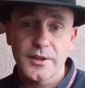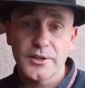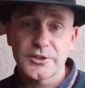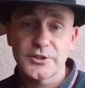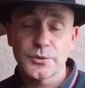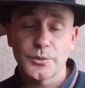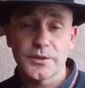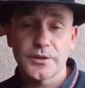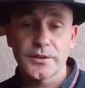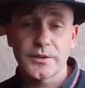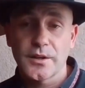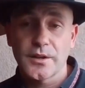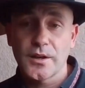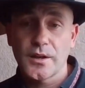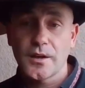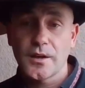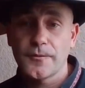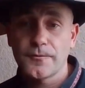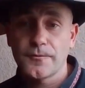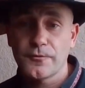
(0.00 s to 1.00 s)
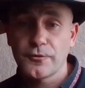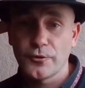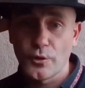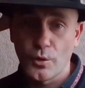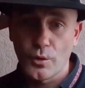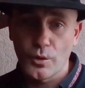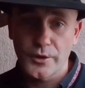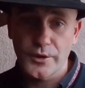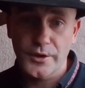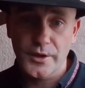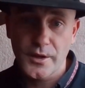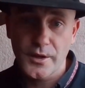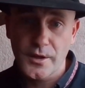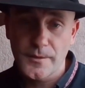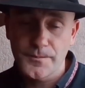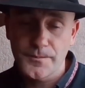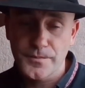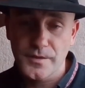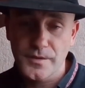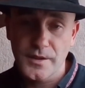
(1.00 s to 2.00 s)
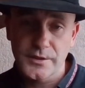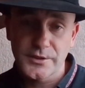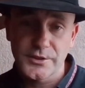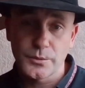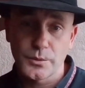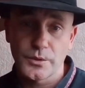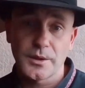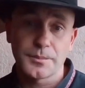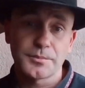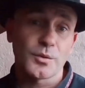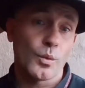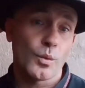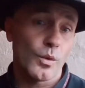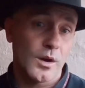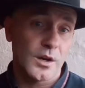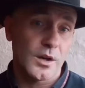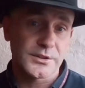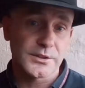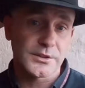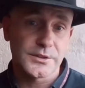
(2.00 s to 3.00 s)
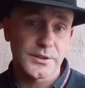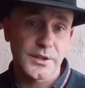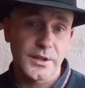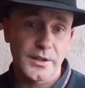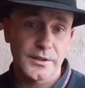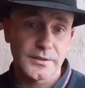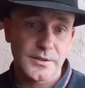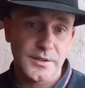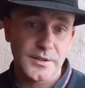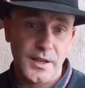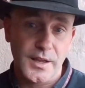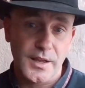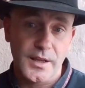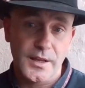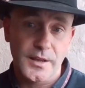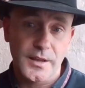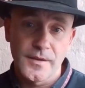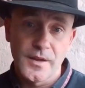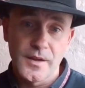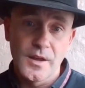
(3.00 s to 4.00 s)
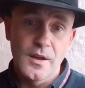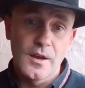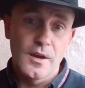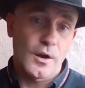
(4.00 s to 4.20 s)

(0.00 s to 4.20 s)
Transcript: then she went to Florida, and then she went up to Washington State,